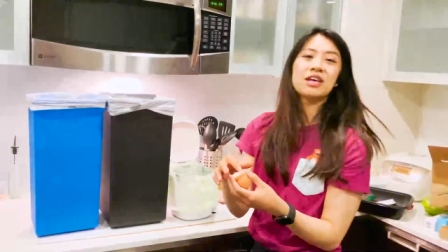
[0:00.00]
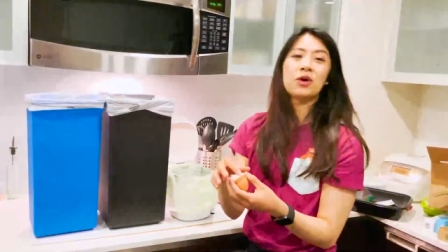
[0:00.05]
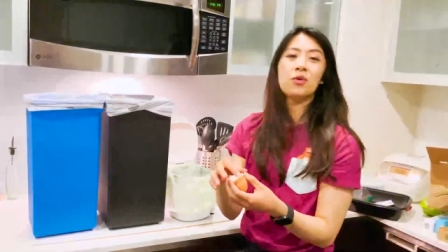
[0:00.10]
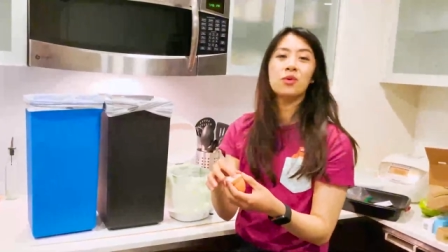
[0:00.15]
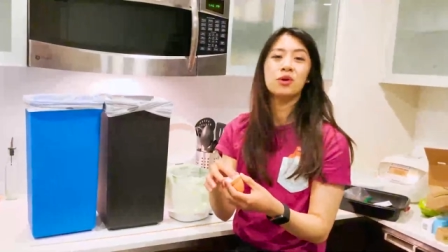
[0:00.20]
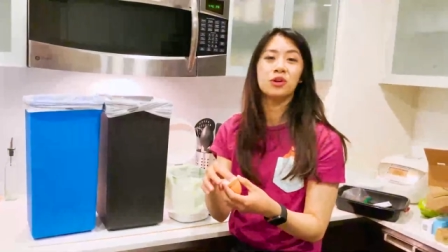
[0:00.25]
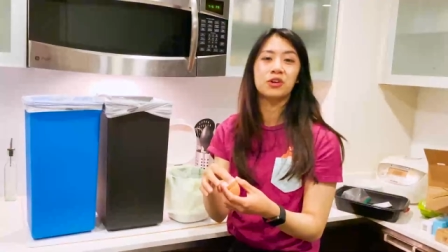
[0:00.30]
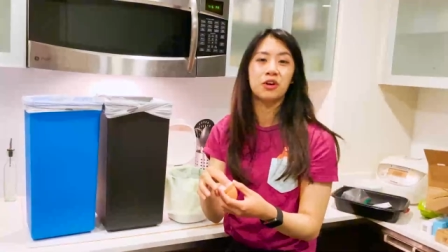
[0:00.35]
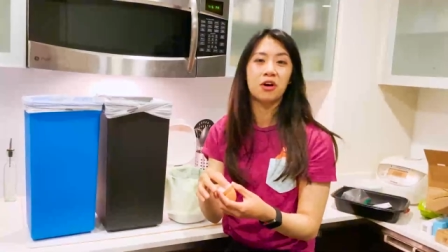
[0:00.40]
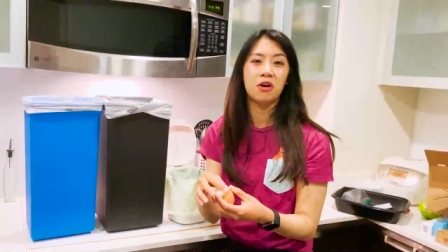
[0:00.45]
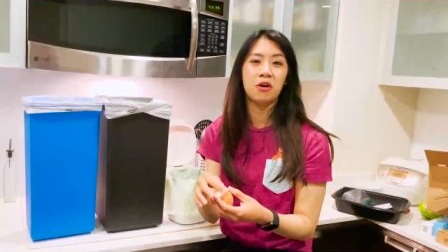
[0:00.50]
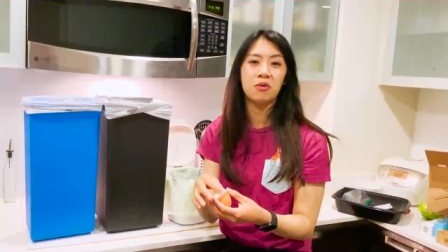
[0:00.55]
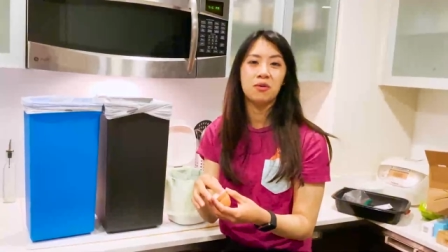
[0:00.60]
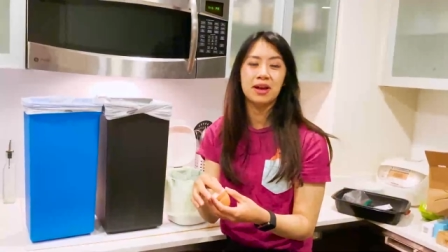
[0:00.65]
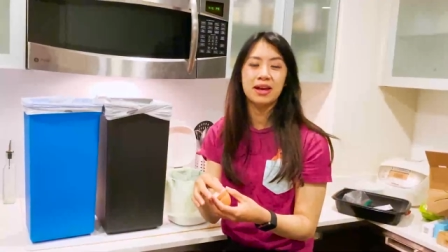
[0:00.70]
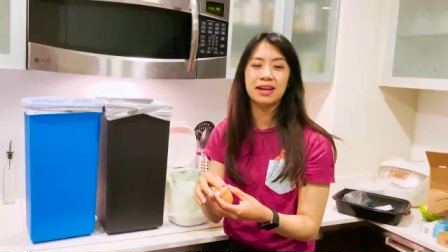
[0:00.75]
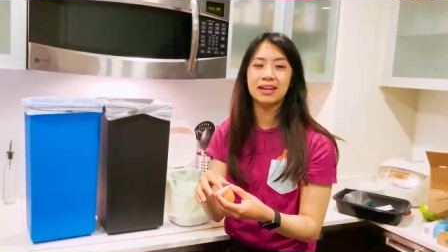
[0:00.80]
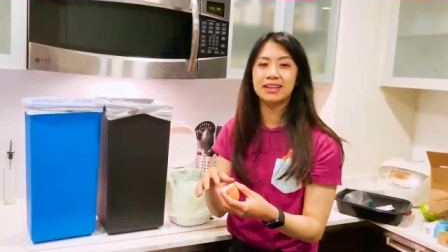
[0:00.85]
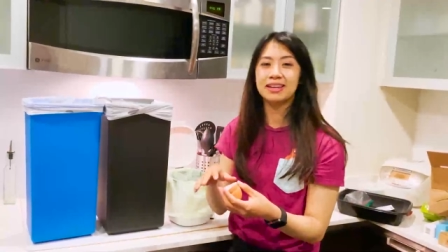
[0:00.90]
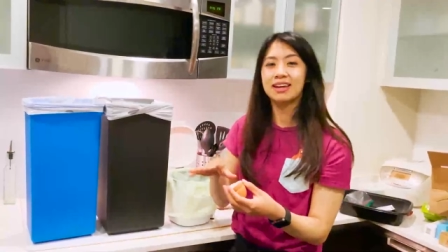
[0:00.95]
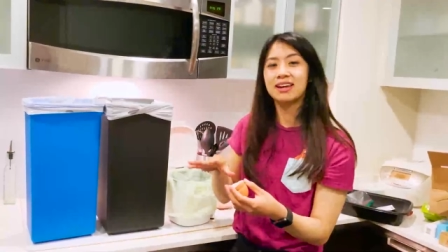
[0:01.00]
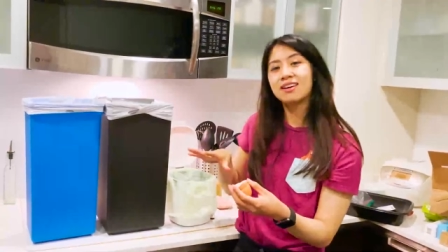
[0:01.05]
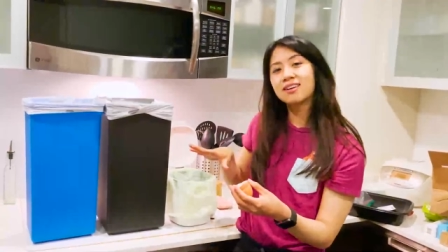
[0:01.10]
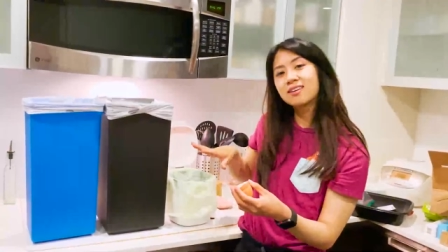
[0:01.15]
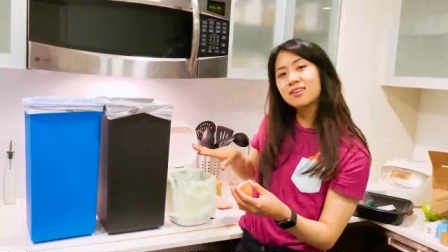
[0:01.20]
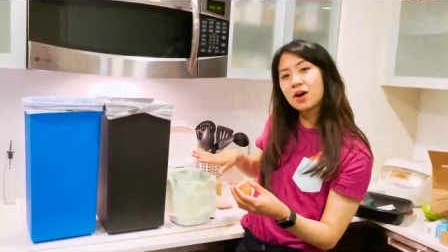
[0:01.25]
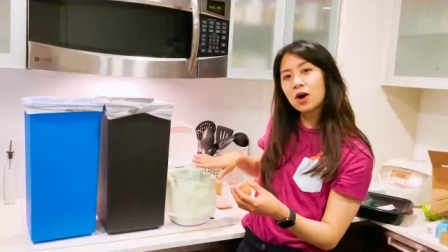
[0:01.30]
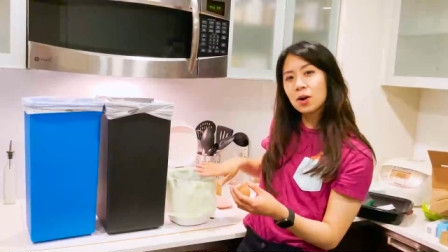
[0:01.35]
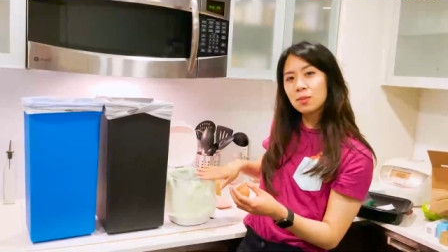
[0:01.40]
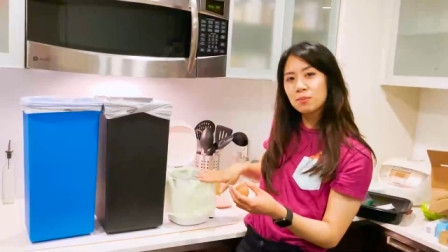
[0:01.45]
it would go in
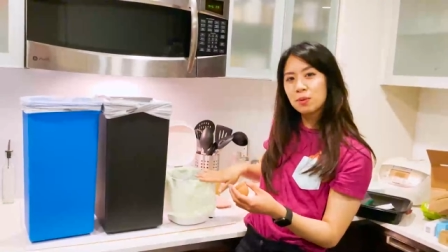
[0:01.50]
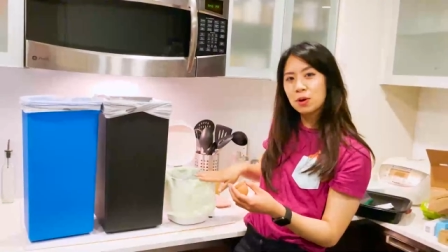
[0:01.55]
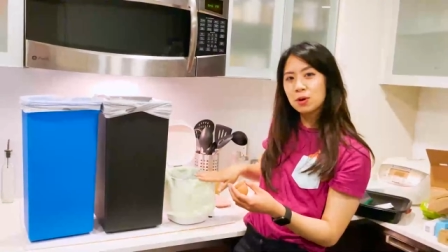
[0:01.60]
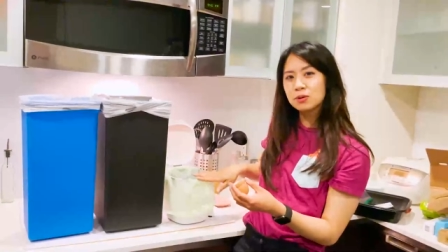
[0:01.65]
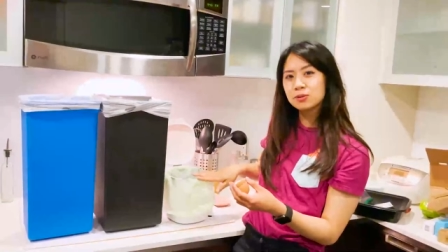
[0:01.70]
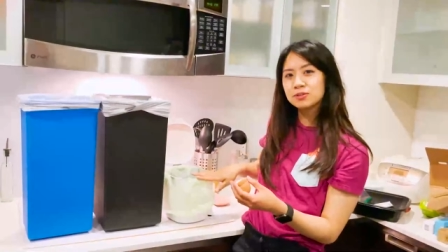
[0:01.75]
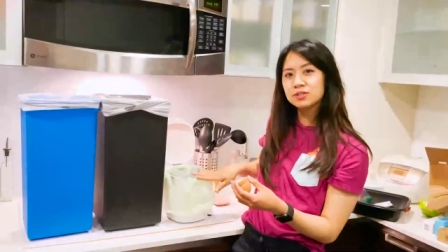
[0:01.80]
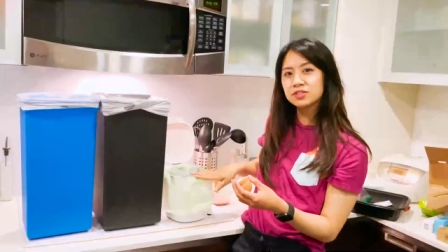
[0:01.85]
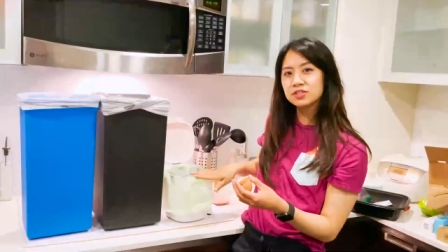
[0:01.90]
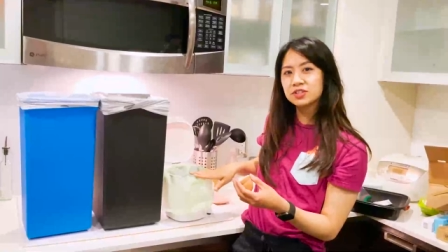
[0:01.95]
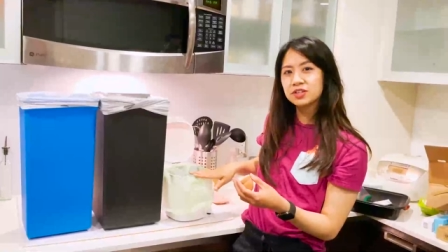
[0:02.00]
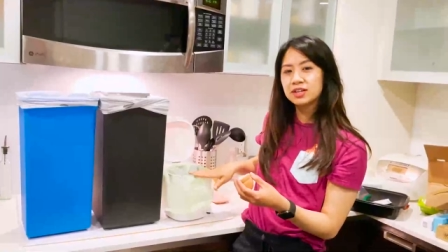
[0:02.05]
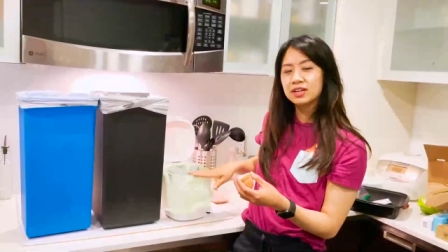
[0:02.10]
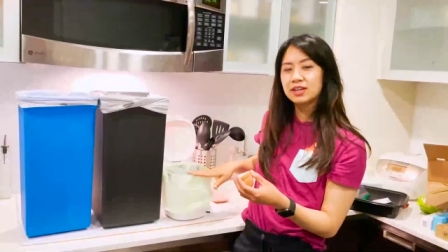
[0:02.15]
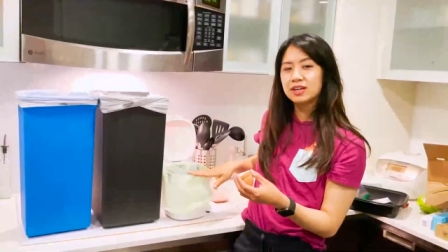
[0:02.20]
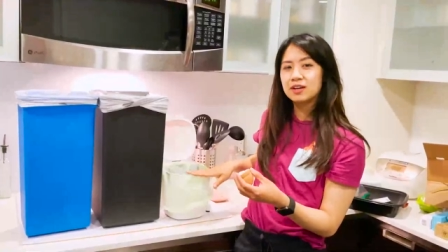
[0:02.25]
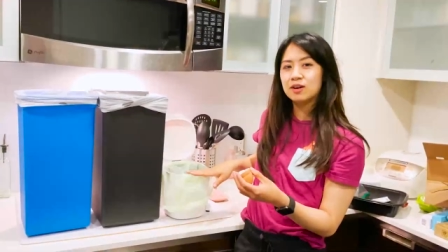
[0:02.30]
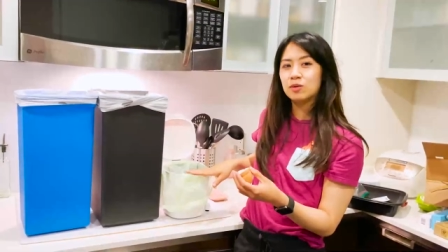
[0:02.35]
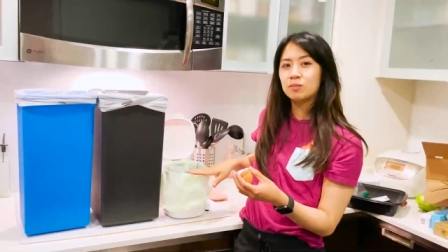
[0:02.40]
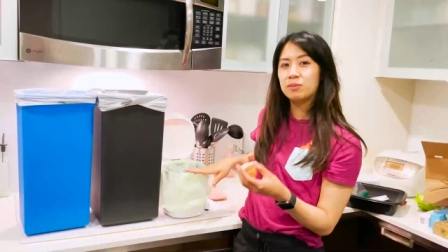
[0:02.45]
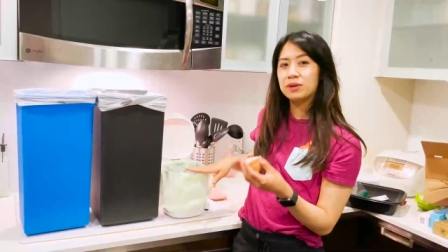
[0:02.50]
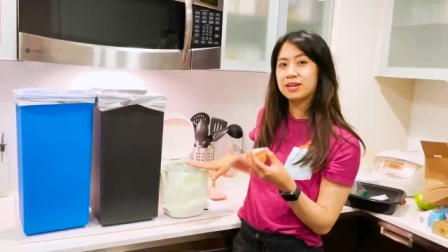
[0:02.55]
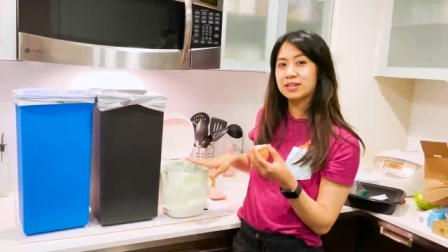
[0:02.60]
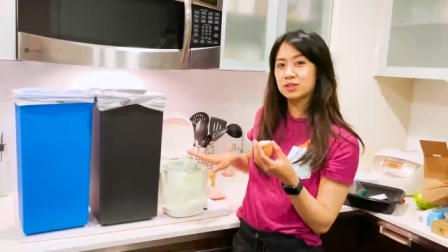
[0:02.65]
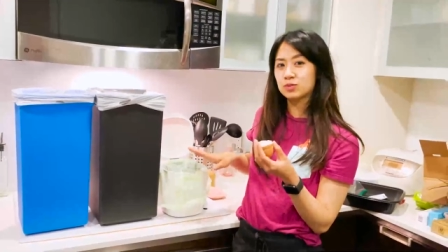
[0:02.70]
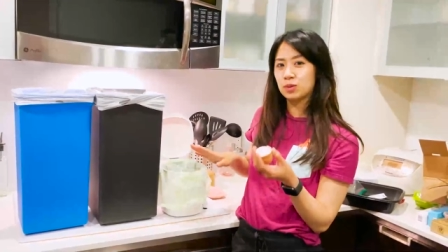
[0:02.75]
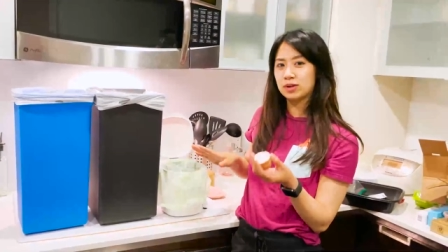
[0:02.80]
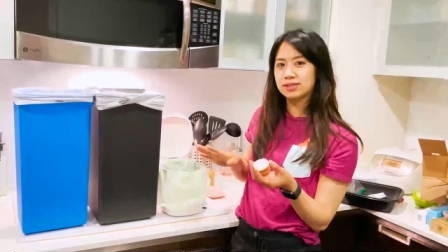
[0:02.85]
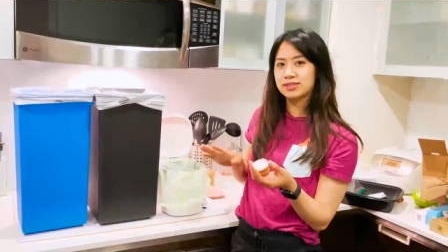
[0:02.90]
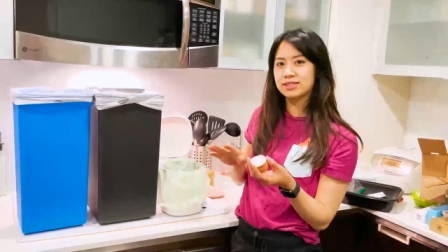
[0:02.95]
compost
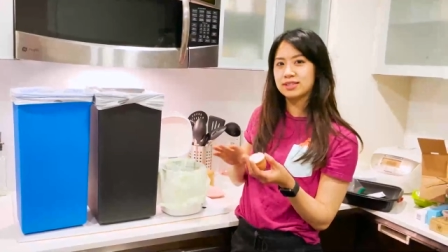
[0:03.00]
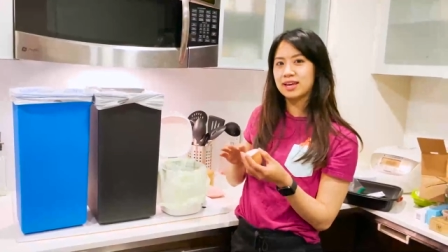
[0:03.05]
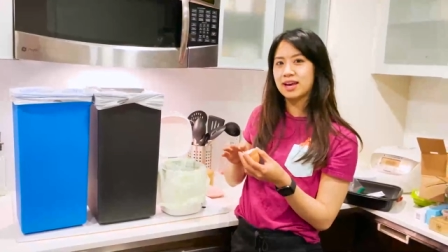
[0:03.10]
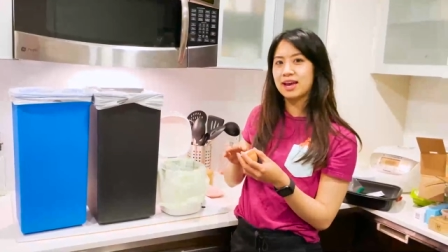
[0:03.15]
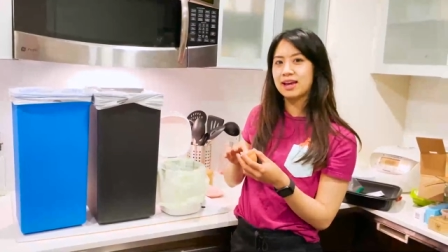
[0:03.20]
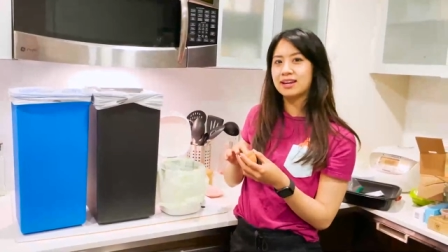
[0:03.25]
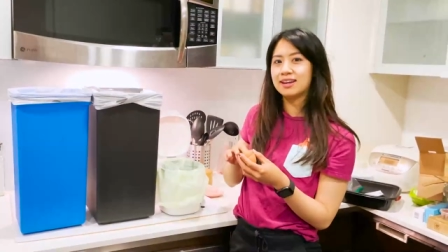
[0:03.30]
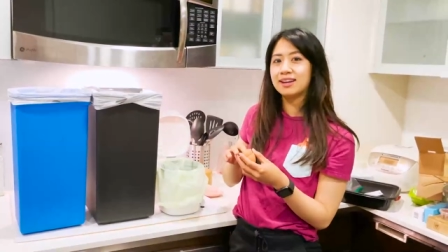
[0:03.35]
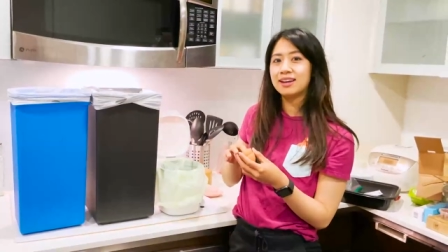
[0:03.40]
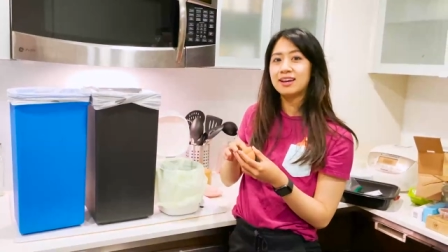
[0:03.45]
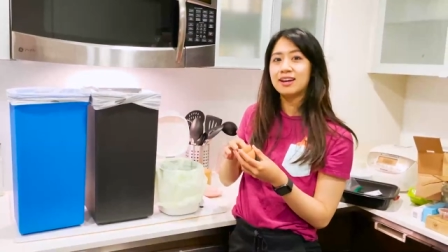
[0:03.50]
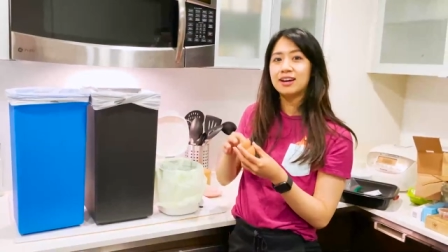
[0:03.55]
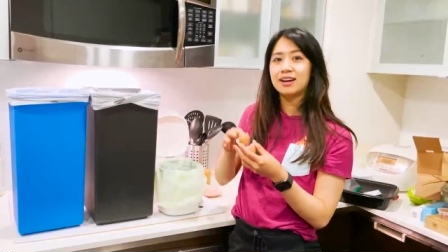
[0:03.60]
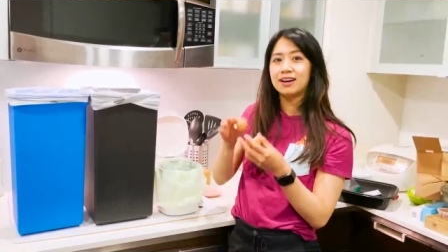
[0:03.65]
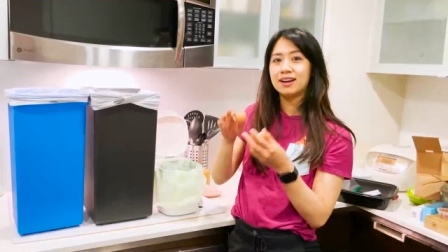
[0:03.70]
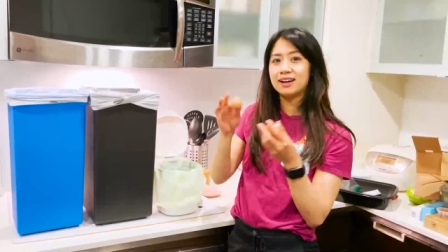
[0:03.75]
because once again,